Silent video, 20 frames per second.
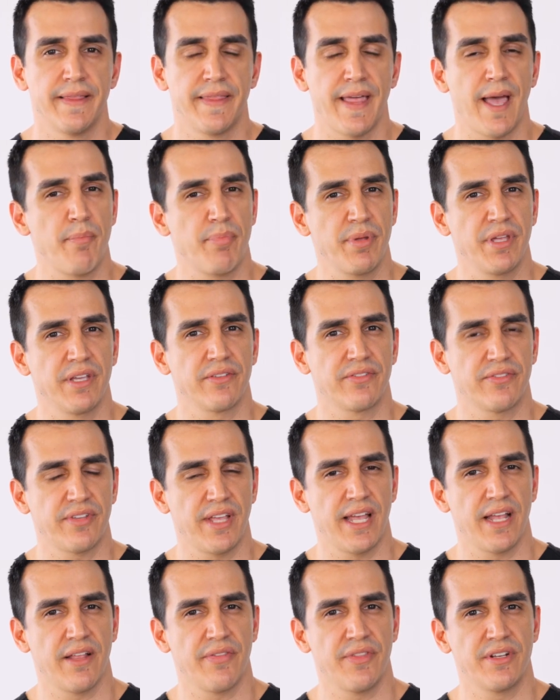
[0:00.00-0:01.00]
That being
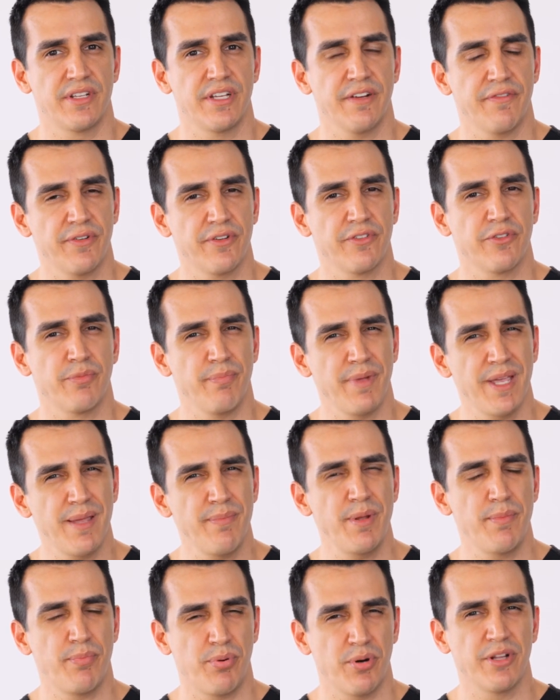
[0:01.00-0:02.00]
said, the difference may
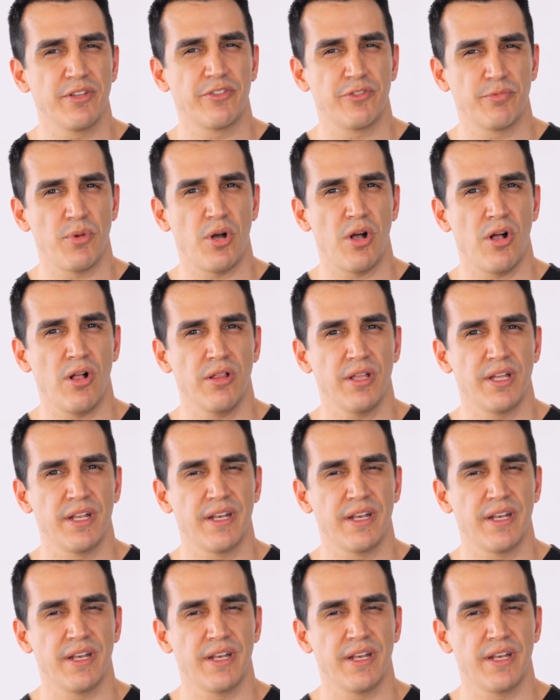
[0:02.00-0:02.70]
be pretty small